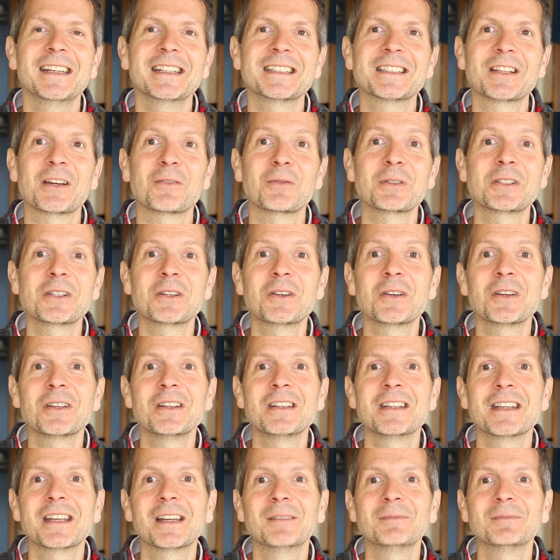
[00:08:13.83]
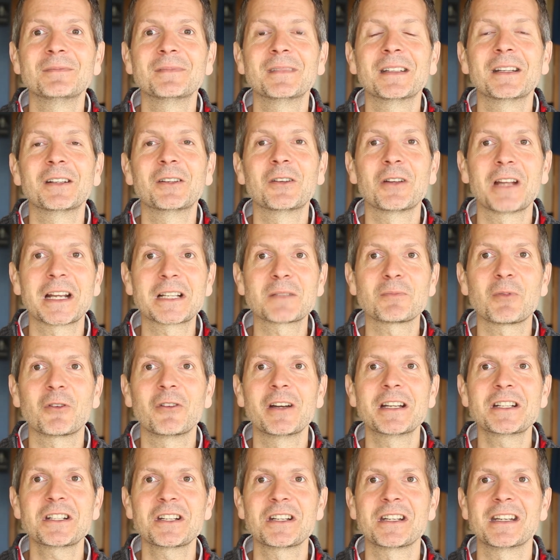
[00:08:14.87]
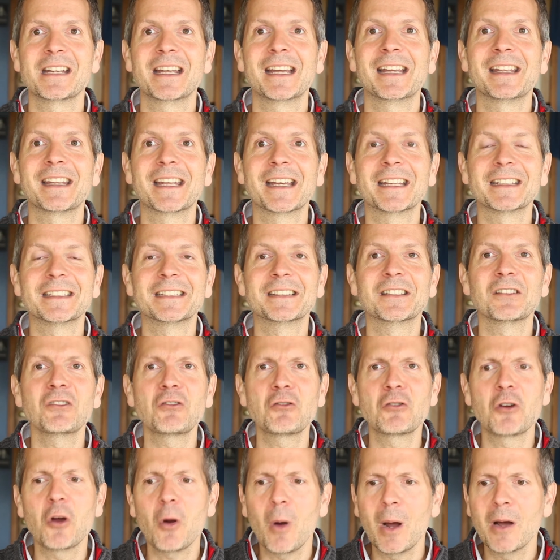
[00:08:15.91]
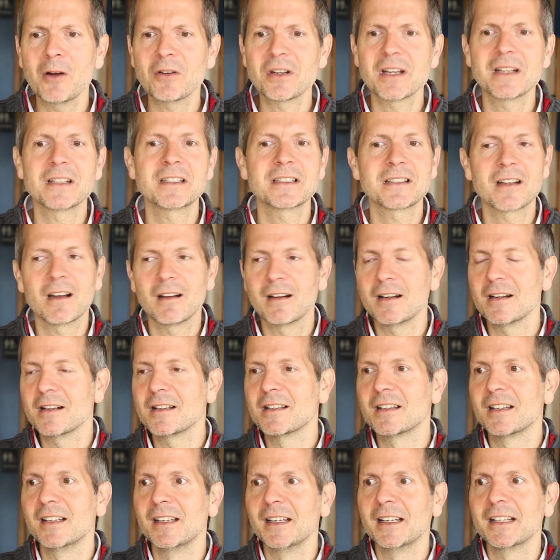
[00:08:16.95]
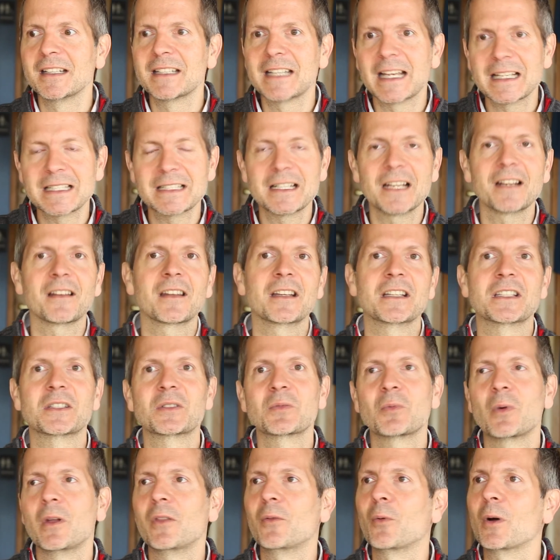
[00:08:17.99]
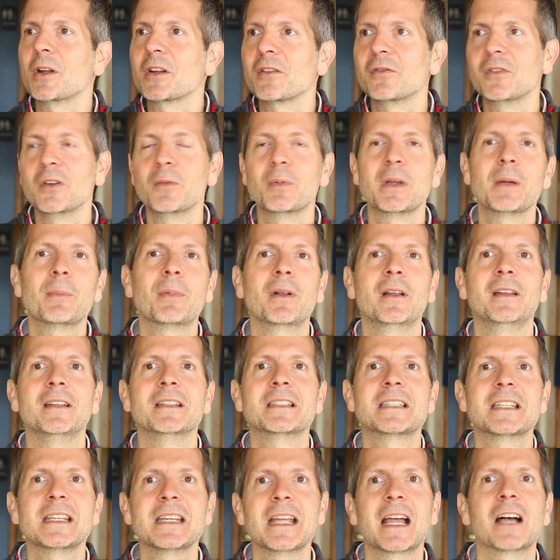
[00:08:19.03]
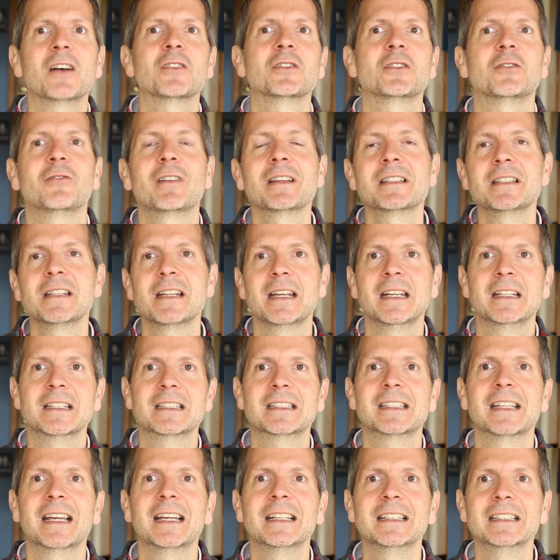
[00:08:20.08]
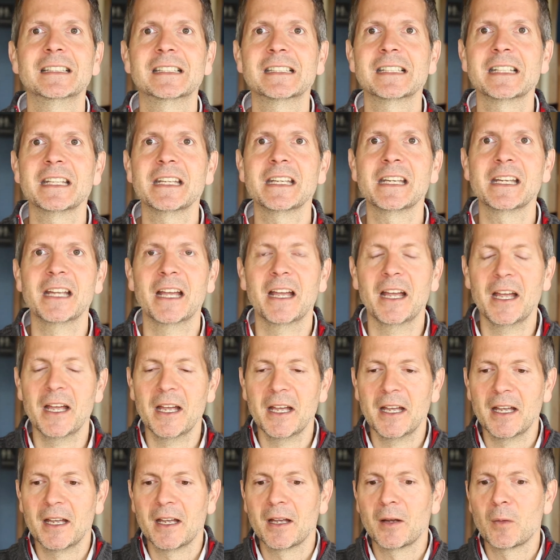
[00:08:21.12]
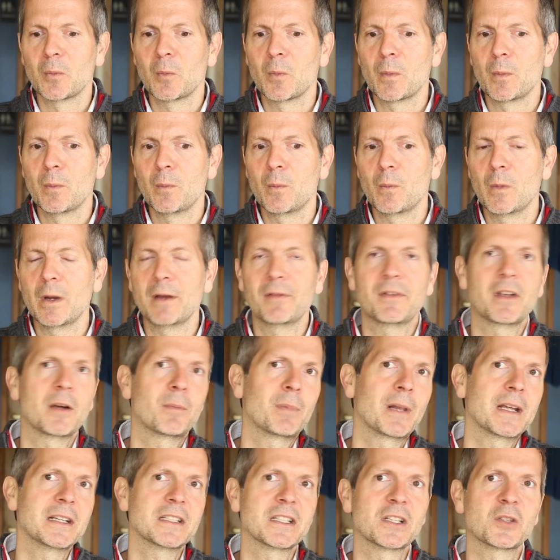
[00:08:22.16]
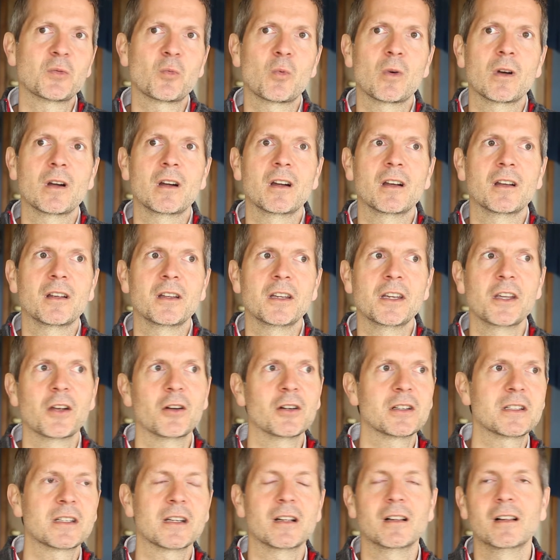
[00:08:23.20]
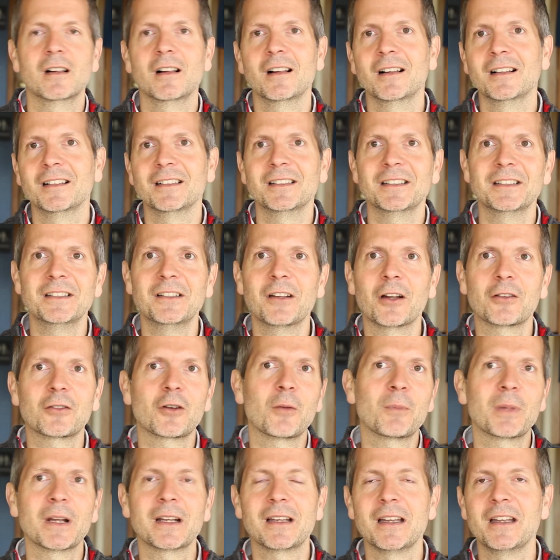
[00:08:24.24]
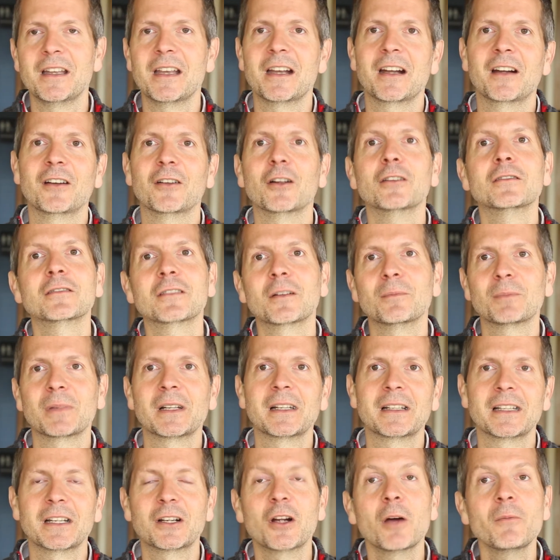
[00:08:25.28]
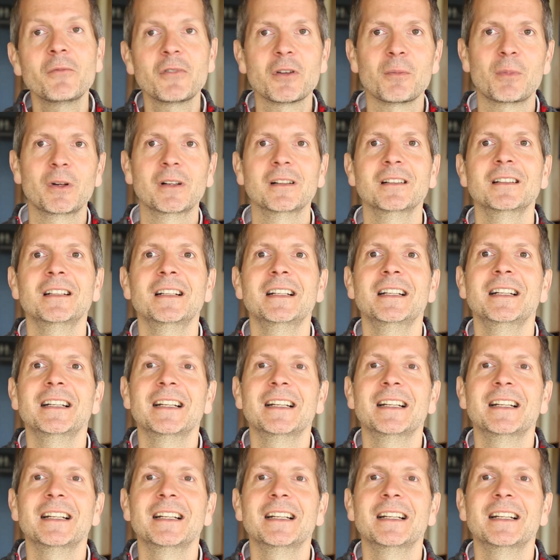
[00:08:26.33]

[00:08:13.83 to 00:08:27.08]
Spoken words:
So I wish you good exploration, and then go out and start testing this with one of your people and see how it resonates, and see if there are places where you're still not completely there, not completely comfortable.